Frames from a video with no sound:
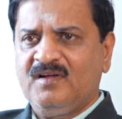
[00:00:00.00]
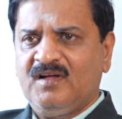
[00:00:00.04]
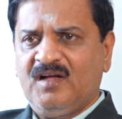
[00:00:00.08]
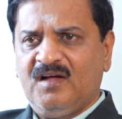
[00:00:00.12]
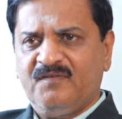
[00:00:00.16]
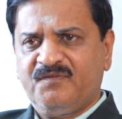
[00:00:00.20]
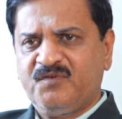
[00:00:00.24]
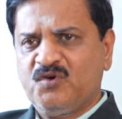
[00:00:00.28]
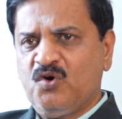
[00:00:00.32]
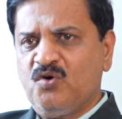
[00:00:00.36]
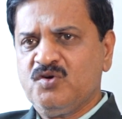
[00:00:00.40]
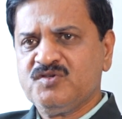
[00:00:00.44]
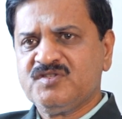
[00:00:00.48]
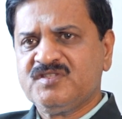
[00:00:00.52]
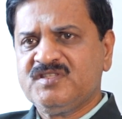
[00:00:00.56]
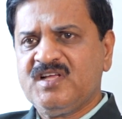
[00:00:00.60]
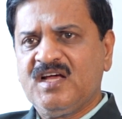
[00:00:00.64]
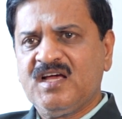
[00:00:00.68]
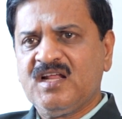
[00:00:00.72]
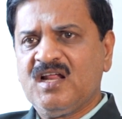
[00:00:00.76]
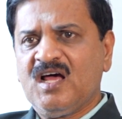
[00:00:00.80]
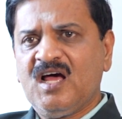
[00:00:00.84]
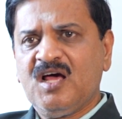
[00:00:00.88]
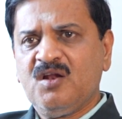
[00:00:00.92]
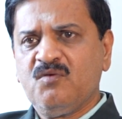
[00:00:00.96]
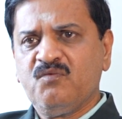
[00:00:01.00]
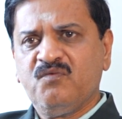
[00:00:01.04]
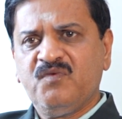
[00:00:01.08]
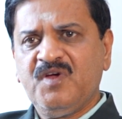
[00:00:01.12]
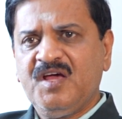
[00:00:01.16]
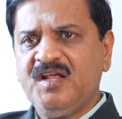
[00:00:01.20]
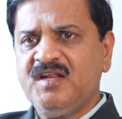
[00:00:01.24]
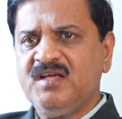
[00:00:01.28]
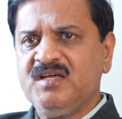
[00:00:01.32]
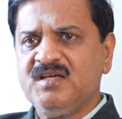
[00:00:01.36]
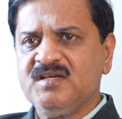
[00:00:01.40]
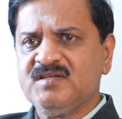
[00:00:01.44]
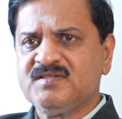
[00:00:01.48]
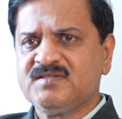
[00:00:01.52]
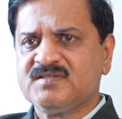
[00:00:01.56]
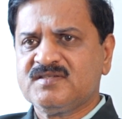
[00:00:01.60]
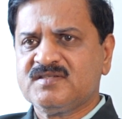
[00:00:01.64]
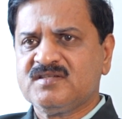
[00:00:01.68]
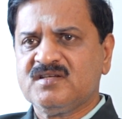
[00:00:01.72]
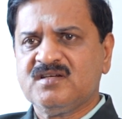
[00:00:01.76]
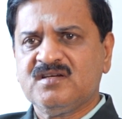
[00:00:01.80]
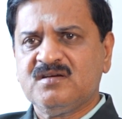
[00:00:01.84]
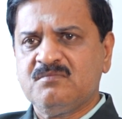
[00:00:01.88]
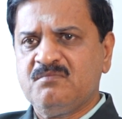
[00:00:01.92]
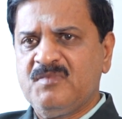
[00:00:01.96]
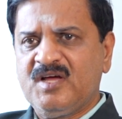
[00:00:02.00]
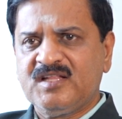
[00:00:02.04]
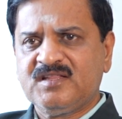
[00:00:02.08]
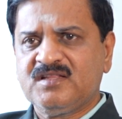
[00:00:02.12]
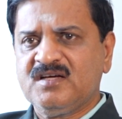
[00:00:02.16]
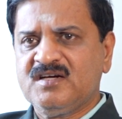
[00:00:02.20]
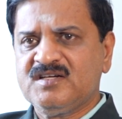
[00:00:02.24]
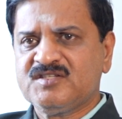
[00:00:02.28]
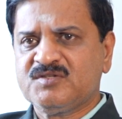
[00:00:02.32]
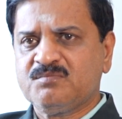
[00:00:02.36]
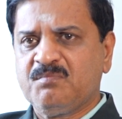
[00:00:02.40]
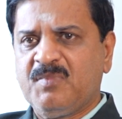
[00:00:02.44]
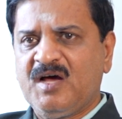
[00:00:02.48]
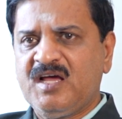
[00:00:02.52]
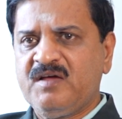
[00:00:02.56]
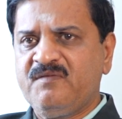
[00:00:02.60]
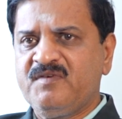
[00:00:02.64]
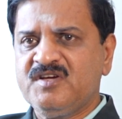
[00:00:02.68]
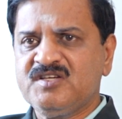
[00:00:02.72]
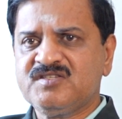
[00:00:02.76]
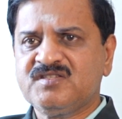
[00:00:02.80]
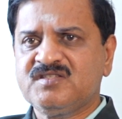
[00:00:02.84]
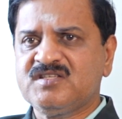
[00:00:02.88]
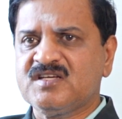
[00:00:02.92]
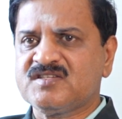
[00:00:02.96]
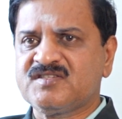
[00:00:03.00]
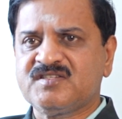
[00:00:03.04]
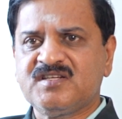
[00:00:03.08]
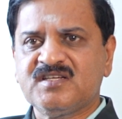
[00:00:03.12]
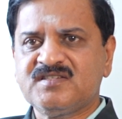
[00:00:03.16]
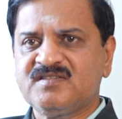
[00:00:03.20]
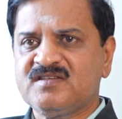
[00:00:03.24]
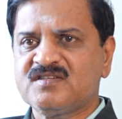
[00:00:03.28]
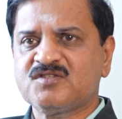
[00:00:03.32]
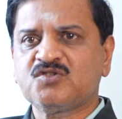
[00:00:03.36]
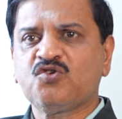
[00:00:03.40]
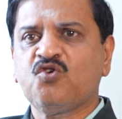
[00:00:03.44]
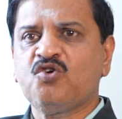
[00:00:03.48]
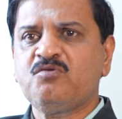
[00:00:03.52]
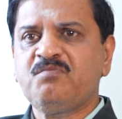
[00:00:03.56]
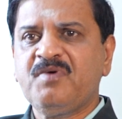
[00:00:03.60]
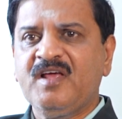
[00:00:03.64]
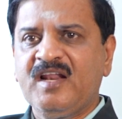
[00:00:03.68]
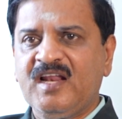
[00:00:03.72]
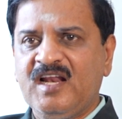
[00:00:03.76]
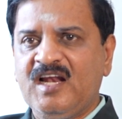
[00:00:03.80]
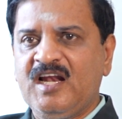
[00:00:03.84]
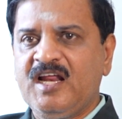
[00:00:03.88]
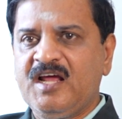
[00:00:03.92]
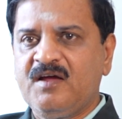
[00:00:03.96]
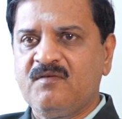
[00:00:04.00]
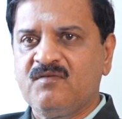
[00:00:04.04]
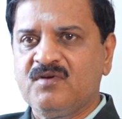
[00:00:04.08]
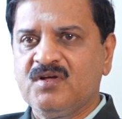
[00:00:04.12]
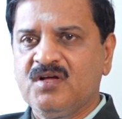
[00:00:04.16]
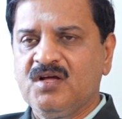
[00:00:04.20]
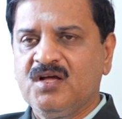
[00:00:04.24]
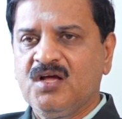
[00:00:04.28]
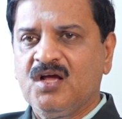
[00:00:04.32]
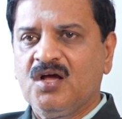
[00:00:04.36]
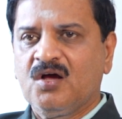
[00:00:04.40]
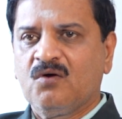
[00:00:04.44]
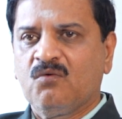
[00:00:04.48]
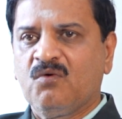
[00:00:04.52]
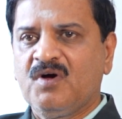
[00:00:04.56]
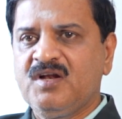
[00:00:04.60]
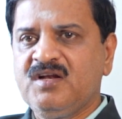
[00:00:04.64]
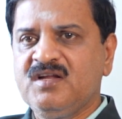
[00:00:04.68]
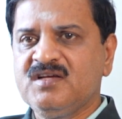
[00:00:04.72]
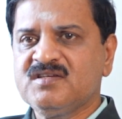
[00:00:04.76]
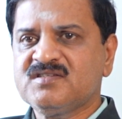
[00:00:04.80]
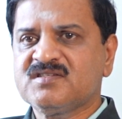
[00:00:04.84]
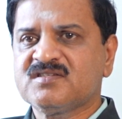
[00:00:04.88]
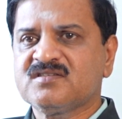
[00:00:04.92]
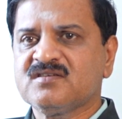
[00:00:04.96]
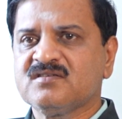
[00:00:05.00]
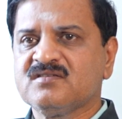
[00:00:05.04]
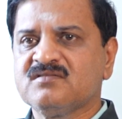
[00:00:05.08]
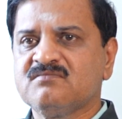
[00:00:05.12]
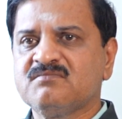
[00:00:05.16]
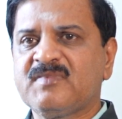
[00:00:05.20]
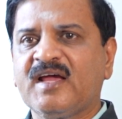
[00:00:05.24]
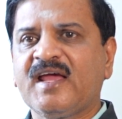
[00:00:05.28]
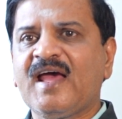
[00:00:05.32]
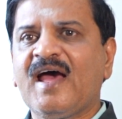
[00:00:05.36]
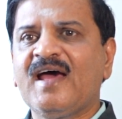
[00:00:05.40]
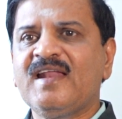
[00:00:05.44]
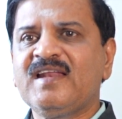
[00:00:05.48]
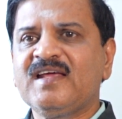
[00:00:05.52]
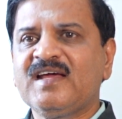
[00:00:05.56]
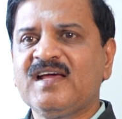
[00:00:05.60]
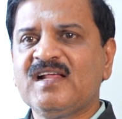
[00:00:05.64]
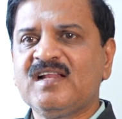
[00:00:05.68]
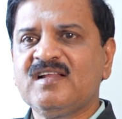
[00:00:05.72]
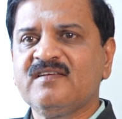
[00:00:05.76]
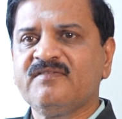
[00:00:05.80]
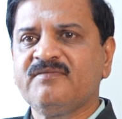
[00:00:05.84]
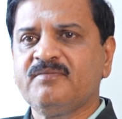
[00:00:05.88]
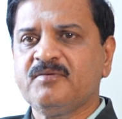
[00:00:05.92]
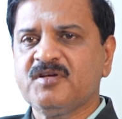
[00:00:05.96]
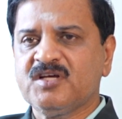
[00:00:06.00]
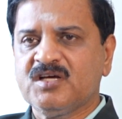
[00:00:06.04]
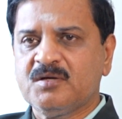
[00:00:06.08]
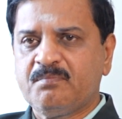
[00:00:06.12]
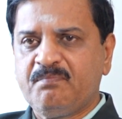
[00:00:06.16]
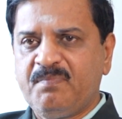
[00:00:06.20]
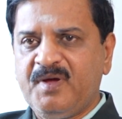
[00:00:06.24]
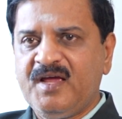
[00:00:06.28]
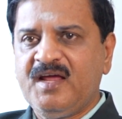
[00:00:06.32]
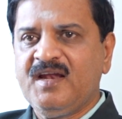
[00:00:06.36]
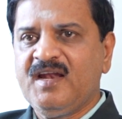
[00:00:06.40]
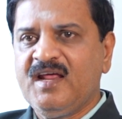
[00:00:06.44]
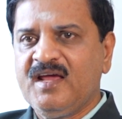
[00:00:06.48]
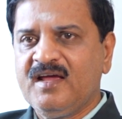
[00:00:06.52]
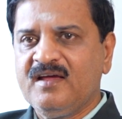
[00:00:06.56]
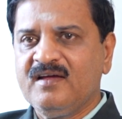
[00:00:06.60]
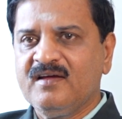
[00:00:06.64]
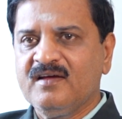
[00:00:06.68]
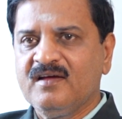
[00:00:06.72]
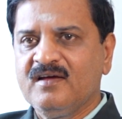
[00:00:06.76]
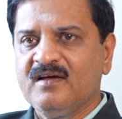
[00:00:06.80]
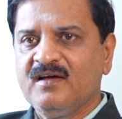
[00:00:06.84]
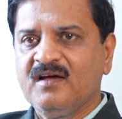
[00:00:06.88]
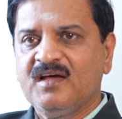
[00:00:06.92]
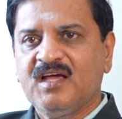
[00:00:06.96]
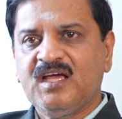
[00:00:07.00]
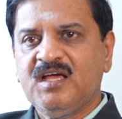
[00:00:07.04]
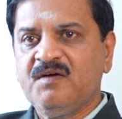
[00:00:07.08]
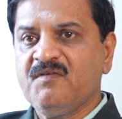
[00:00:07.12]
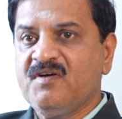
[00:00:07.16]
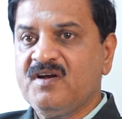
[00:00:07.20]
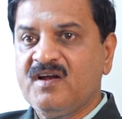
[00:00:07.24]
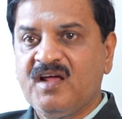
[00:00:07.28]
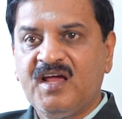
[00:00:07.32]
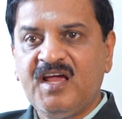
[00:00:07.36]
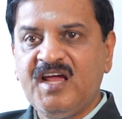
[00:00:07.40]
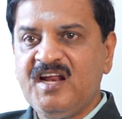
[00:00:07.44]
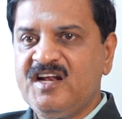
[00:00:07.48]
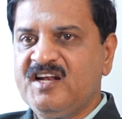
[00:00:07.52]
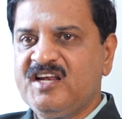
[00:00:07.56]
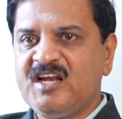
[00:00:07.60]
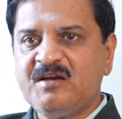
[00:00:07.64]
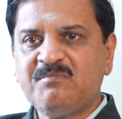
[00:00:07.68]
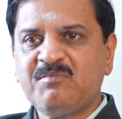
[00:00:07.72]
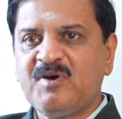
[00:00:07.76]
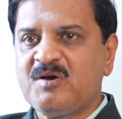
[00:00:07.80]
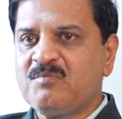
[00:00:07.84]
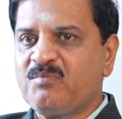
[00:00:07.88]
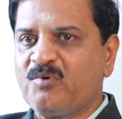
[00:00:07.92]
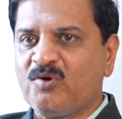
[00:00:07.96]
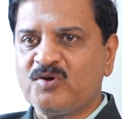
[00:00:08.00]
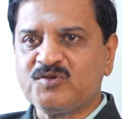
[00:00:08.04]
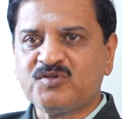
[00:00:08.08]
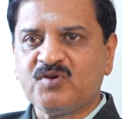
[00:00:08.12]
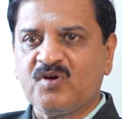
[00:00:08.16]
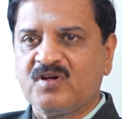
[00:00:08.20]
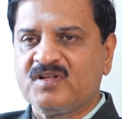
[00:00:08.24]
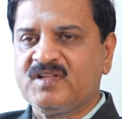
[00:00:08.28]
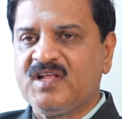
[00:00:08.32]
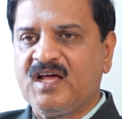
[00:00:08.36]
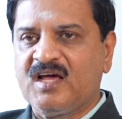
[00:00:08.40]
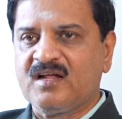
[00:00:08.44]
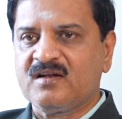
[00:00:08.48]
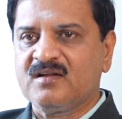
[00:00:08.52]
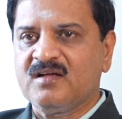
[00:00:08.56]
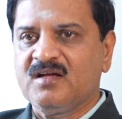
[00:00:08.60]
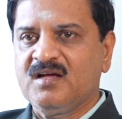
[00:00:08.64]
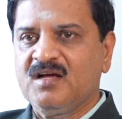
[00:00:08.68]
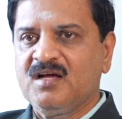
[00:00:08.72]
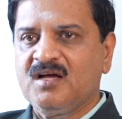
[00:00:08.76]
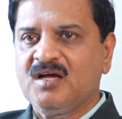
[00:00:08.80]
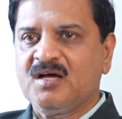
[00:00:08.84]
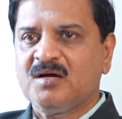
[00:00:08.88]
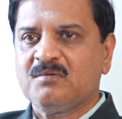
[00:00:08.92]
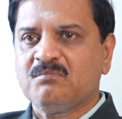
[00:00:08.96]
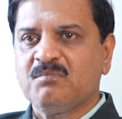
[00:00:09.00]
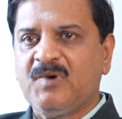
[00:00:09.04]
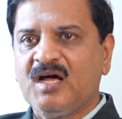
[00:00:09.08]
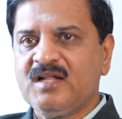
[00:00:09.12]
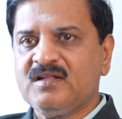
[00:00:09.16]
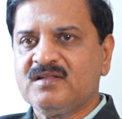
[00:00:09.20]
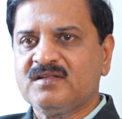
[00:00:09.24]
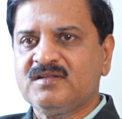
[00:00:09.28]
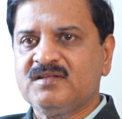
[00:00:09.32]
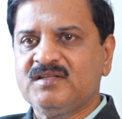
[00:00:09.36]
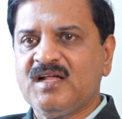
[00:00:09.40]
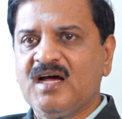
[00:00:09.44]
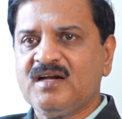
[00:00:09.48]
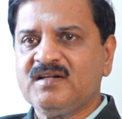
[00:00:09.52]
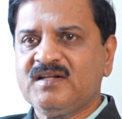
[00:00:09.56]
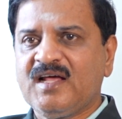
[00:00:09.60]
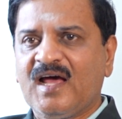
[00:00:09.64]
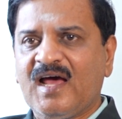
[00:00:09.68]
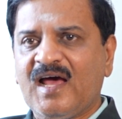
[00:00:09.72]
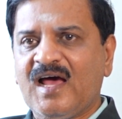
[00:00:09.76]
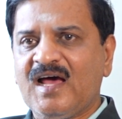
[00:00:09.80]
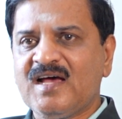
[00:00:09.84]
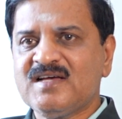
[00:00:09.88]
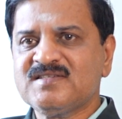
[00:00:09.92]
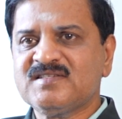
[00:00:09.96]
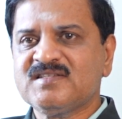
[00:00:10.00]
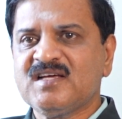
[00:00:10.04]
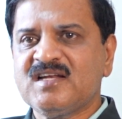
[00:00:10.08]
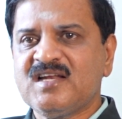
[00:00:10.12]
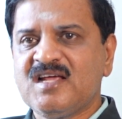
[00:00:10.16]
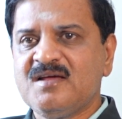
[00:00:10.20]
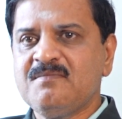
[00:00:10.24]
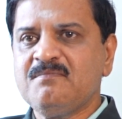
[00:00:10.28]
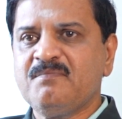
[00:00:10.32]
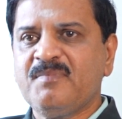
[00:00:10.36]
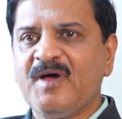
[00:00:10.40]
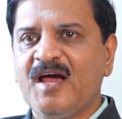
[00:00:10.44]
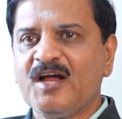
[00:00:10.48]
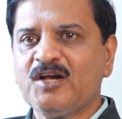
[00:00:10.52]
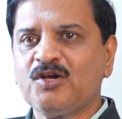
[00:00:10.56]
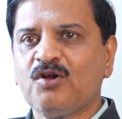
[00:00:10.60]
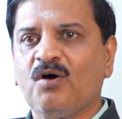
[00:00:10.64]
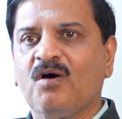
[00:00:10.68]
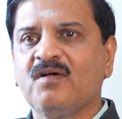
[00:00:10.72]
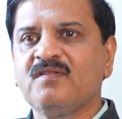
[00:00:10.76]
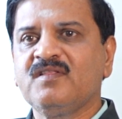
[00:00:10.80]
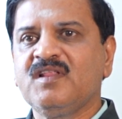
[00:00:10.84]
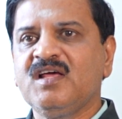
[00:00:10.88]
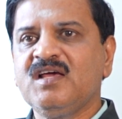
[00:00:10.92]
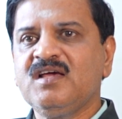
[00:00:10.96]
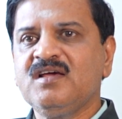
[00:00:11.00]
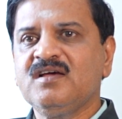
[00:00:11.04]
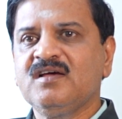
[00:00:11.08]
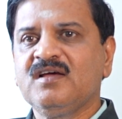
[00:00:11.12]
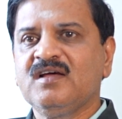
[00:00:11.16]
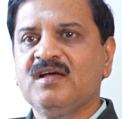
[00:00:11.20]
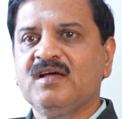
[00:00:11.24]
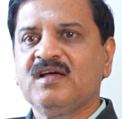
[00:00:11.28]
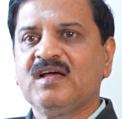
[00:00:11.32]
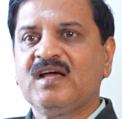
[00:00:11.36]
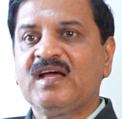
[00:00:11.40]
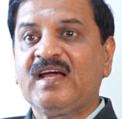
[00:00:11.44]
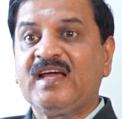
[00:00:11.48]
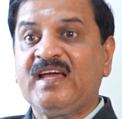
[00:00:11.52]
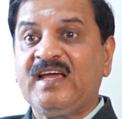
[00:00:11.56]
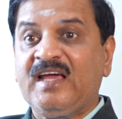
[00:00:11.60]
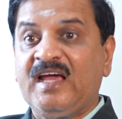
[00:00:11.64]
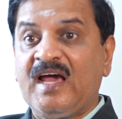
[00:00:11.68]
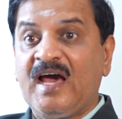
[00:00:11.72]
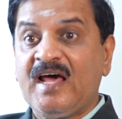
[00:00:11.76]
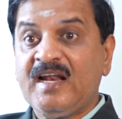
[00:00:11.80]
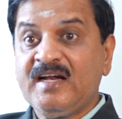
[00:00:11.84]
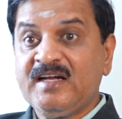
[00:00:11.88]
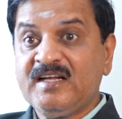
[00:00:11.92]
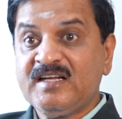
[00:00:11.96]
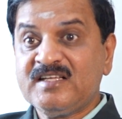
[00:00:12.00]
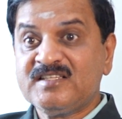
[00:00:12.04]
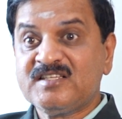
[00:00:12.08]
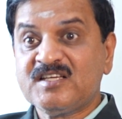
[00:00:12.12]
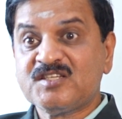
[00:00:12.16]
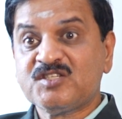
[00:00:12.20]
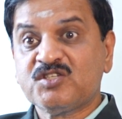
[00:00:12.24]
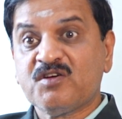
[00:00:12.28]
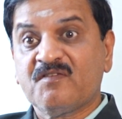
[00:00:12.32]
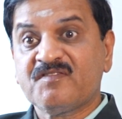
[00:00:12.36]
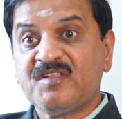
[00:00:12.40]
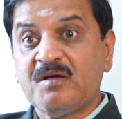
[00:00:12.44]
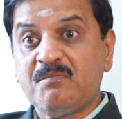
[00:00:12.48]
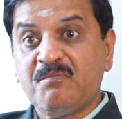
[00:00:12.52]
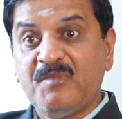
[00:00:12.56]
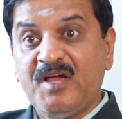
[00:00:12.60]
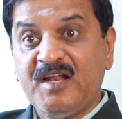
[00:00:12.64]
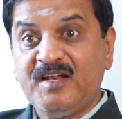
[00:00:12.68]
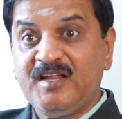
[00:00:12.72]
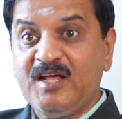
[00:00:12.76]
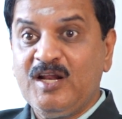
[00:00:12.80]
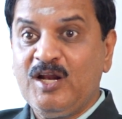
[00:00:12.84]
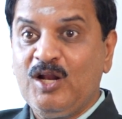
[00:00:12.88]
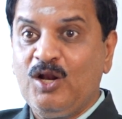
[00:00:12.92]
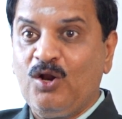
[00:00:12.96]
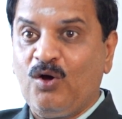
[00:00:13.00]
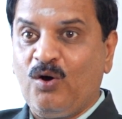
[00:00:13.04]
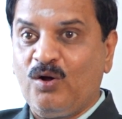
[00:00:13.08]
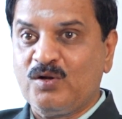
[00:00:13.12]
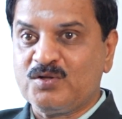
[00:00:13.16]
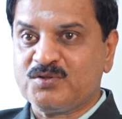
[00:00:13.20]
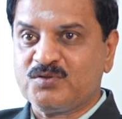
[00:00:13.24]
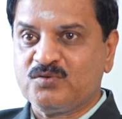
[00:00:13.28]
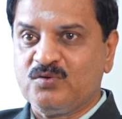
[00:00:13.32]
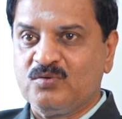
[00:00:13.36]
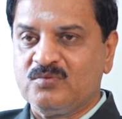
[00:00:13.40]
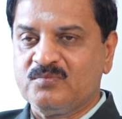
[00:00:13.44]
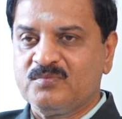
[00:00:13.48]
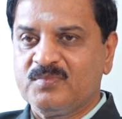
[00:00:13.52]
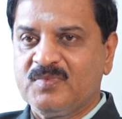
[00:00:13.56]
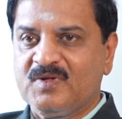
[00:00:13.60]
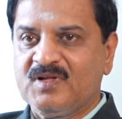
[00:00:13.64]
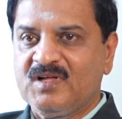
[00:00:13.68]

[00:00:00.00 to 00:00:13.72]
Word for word: Of course, there are various uh, methods by which the stresses could be relieved. One is uh, mechanical uh, peening, even heat treatment process are there, but that has an impact on the characteristics of the material also.